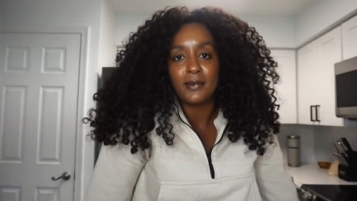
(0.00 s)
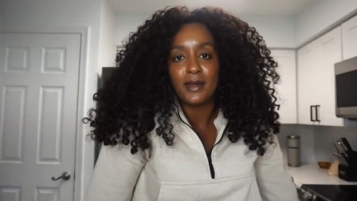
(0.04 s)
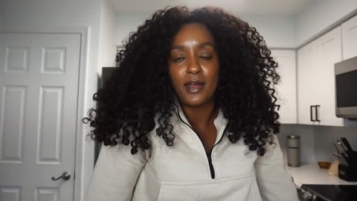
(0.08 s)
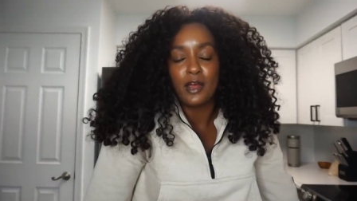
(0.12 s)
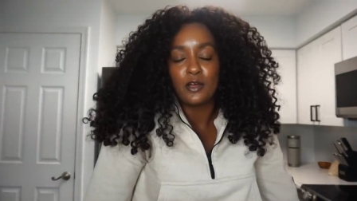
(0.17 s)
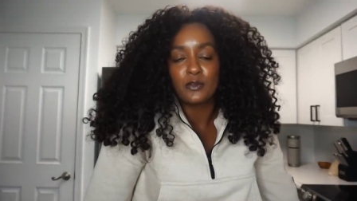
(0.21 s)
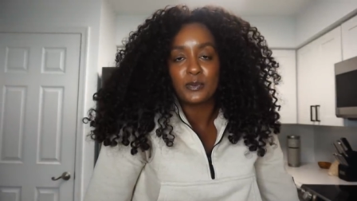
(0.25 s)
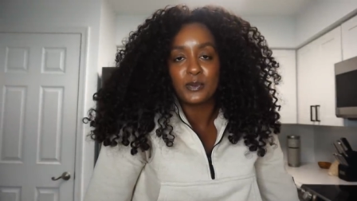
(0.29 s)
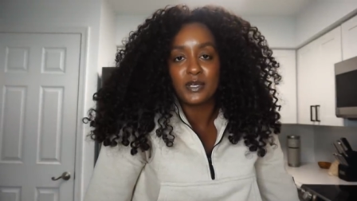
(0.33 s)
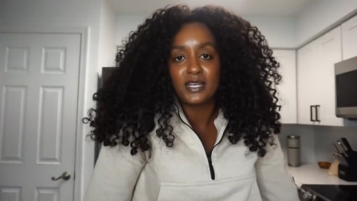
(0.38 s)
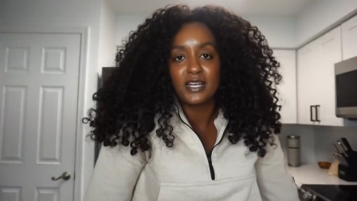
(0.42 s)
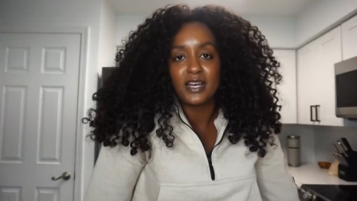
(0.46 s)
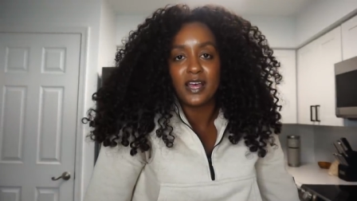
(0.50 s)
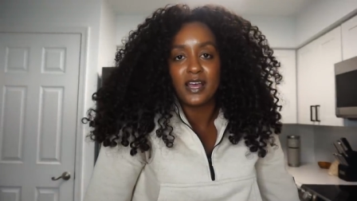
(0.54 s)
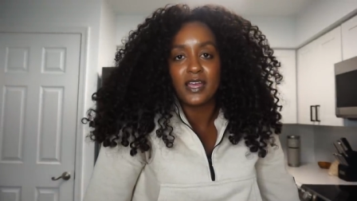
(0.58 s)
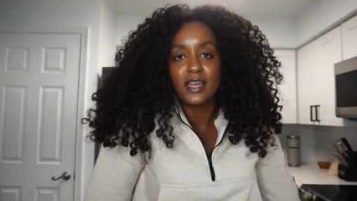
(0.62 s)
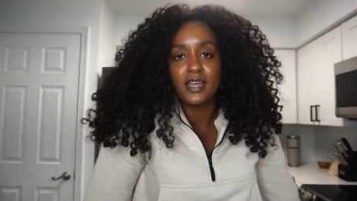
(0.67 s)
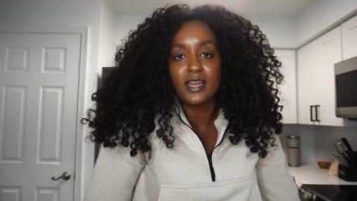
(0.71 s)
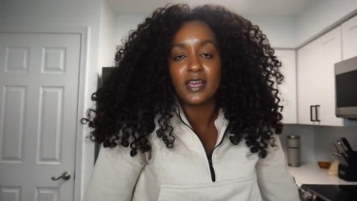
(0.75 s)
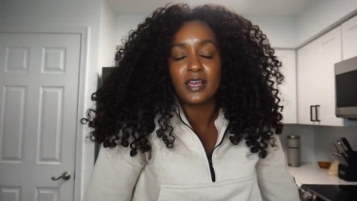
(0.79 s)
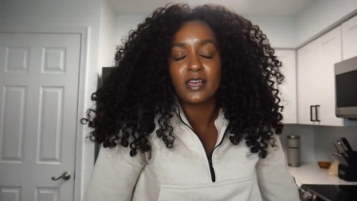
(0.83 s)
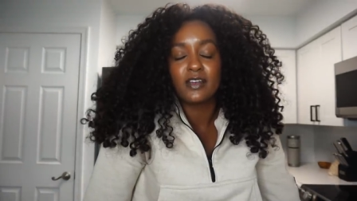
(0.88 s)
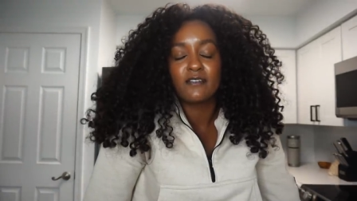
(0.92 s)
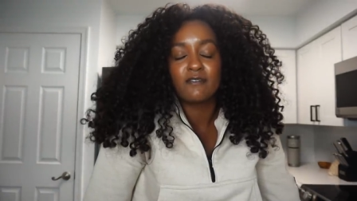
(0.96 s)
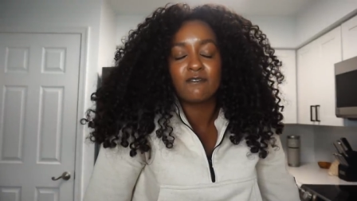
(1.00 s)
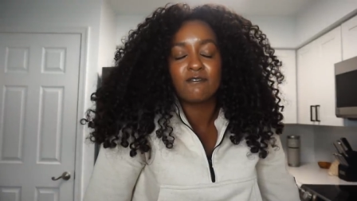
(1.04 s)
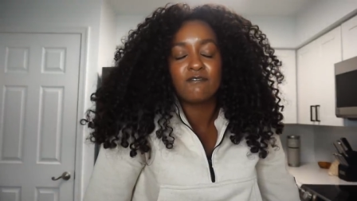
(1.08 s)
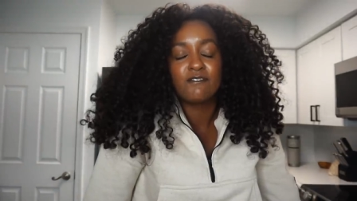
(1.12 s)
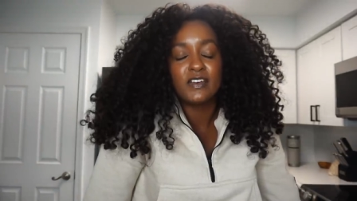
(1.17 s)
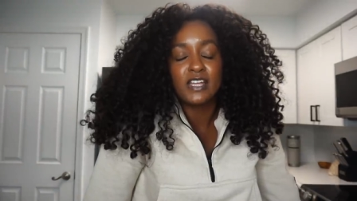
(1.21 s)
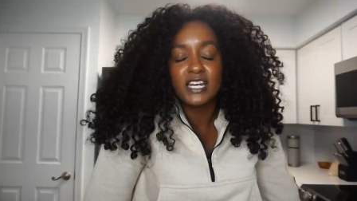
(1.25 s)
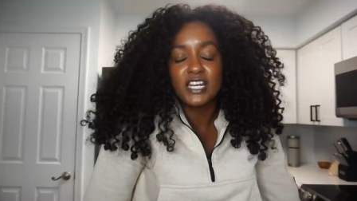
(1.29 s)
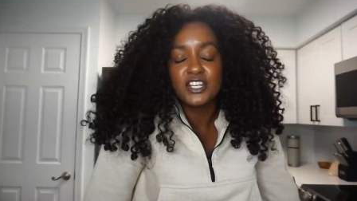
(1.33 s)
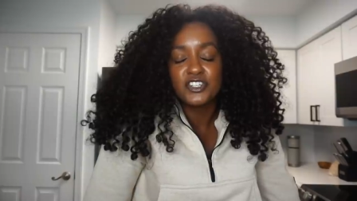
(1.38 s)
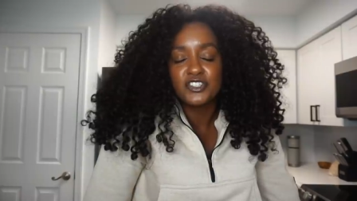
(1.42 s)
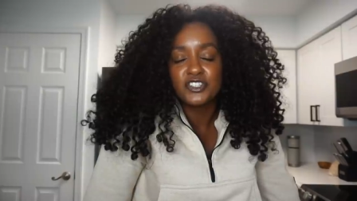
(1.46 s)
My husband and I
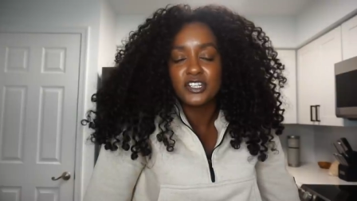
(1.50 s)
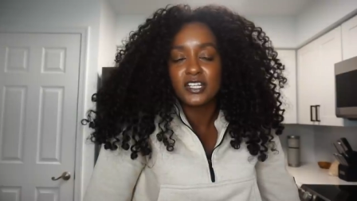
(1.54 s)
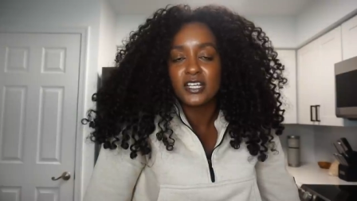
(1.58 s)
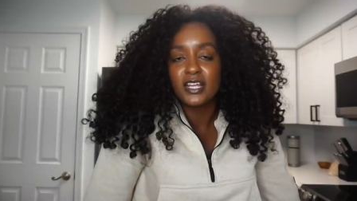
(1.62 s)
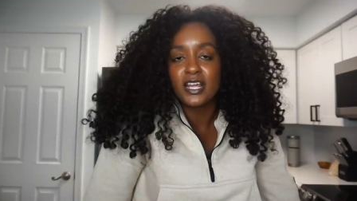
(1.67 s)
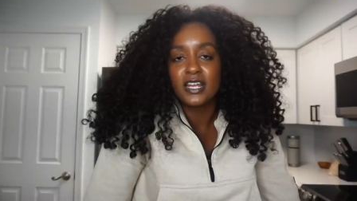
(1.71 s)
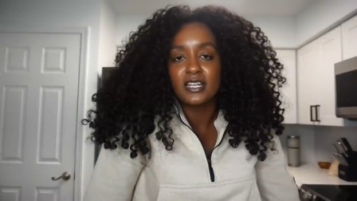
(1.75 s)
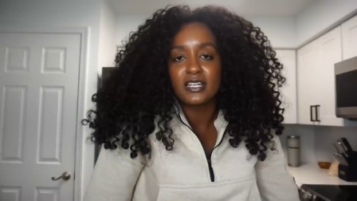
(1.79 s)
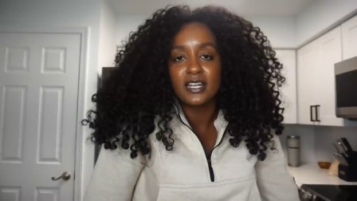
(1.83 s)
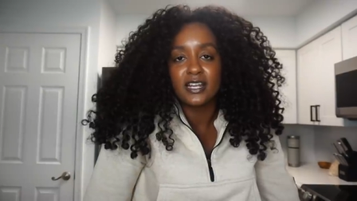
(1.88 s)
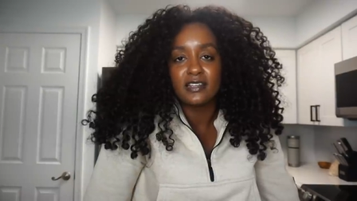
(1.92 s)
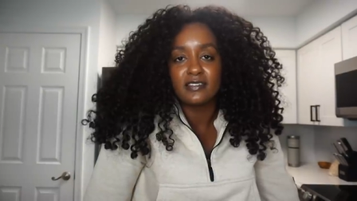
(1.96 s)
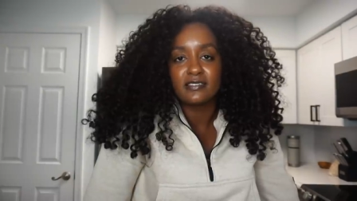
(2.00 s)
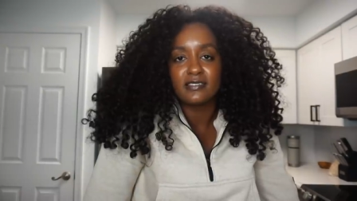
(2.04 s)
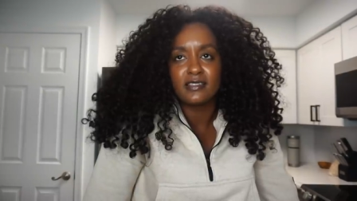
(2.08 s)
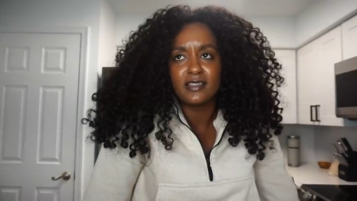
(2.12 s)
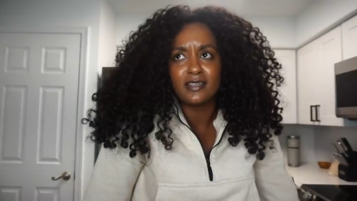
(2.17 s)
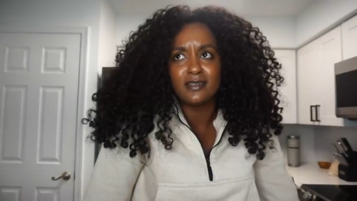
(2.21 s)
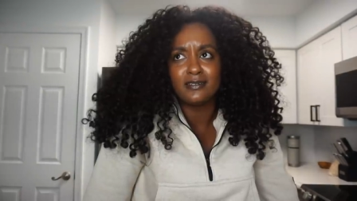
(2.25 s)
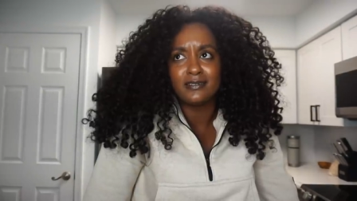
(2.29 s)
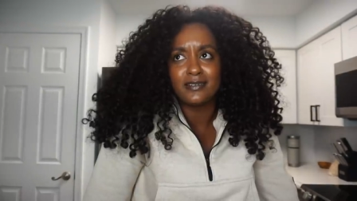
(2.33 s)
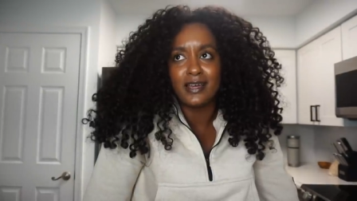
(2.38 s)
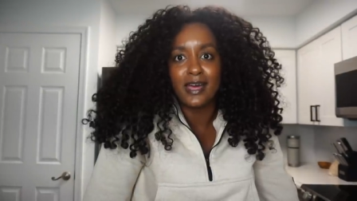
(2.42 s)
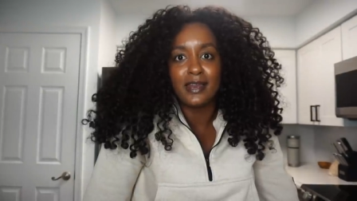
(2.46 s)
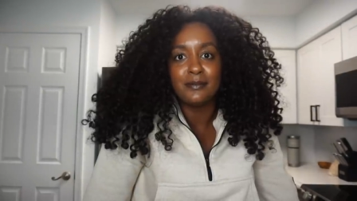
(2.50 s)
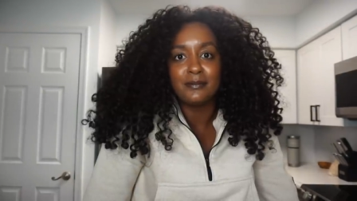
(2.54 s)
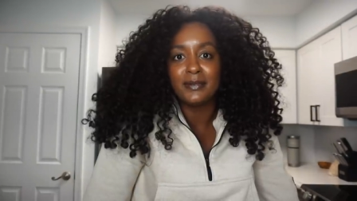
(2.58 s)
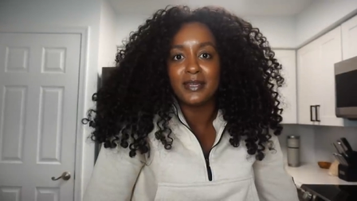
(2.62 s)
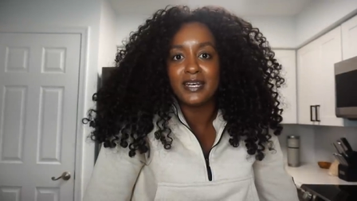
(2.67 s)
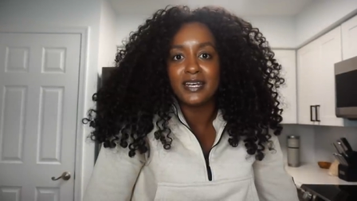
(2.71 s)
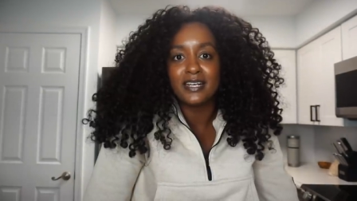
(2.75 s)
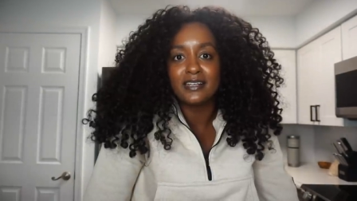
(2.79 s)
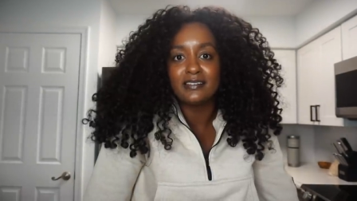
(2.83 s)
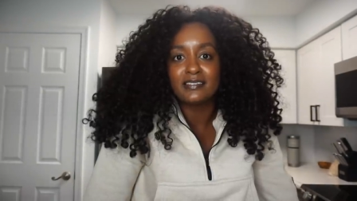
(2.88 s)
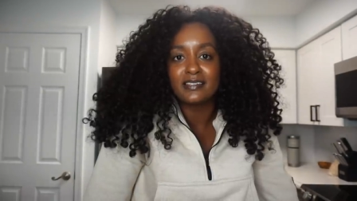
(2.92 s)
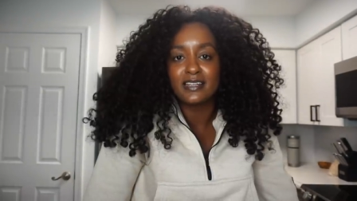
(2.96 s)
finished it in less than ten
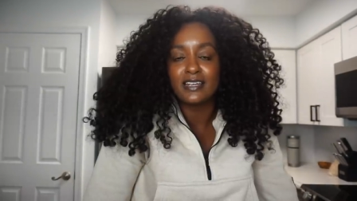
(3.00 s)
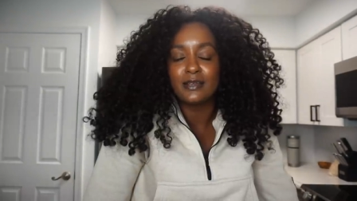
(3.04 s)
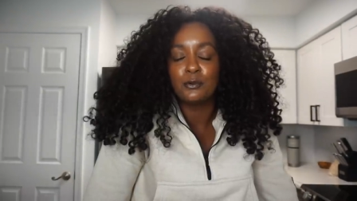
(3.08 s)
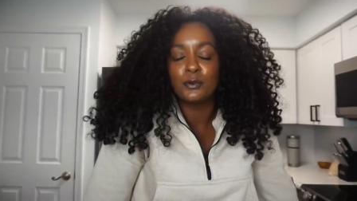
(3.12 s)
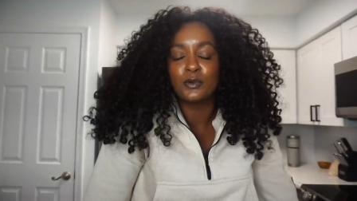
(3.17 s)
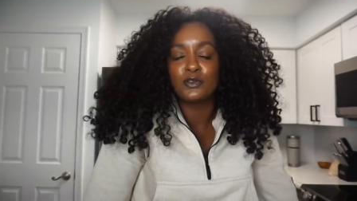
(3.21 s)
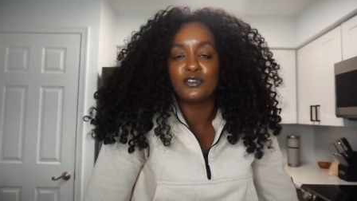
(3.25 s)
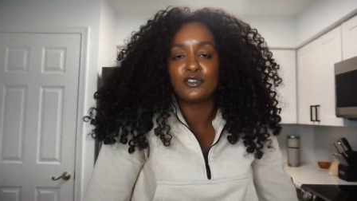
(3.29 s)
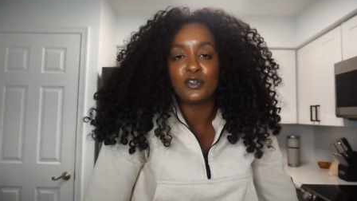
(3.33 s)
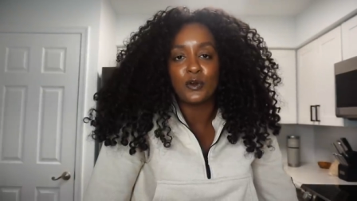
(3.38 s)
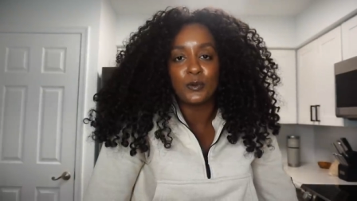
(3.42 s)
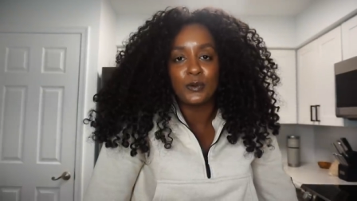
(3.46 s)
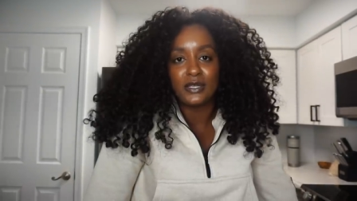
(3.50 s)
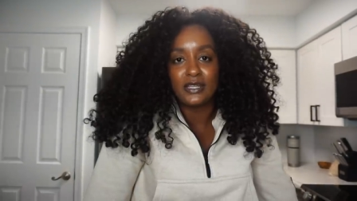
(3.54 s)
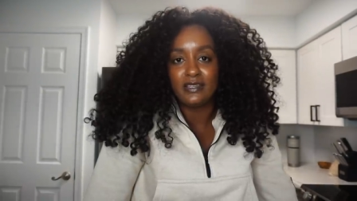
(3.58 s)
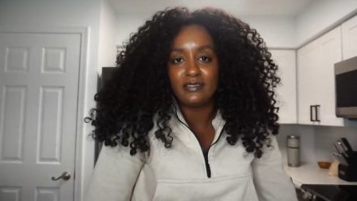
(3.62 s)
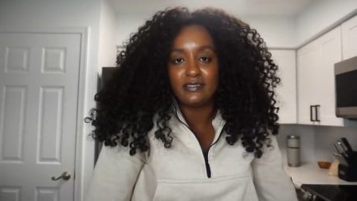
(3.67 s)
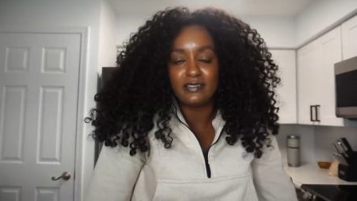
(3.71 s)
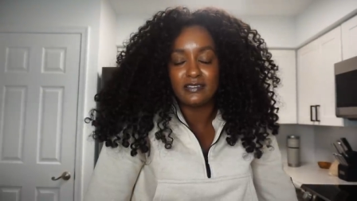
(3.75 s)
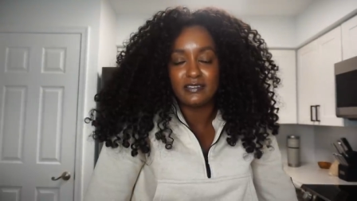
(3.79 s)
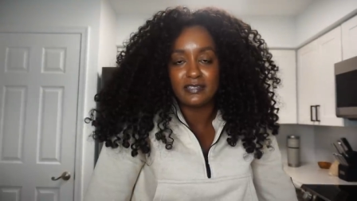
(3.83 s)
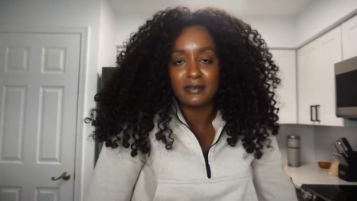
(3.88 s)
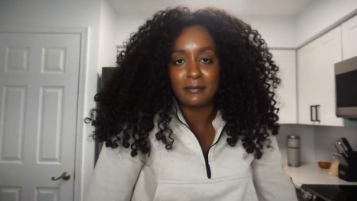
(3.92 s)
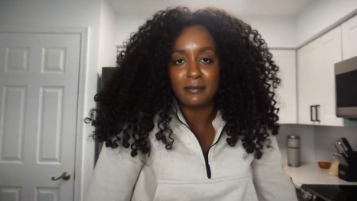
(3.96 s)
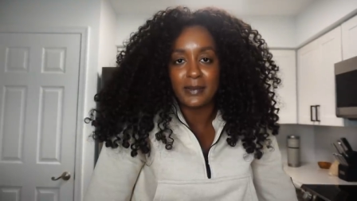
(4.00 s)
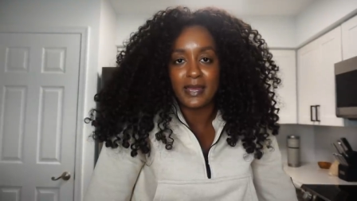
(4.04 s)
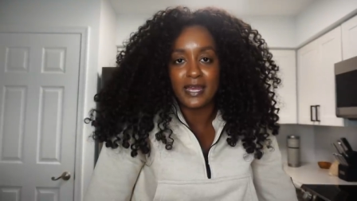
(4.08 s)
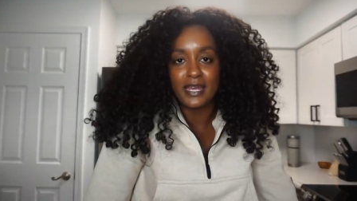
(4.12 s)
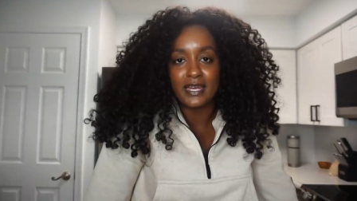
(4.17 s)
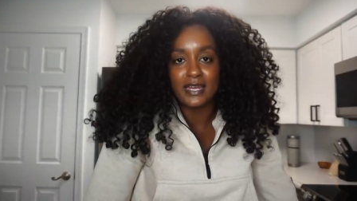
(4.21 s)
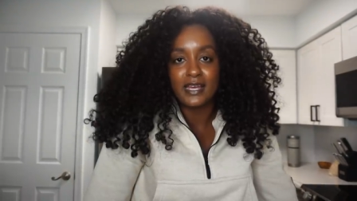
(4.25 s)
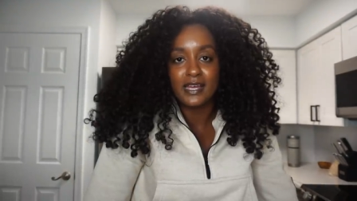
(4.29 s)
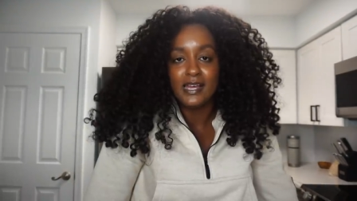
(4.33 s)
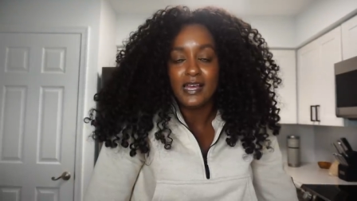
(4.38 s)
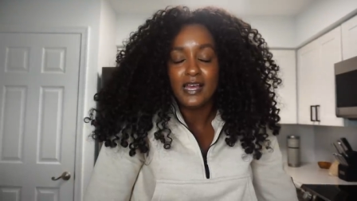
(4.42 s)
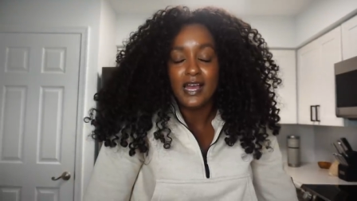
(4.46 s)
minutes. It was so easy to
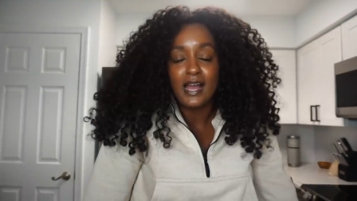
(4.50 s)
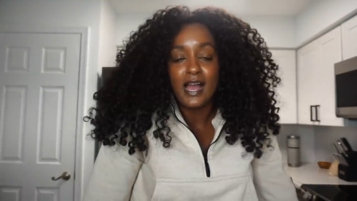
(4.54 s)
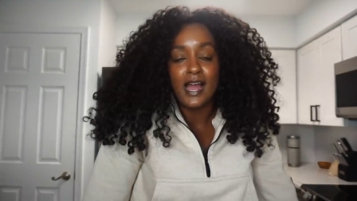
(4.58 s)
make.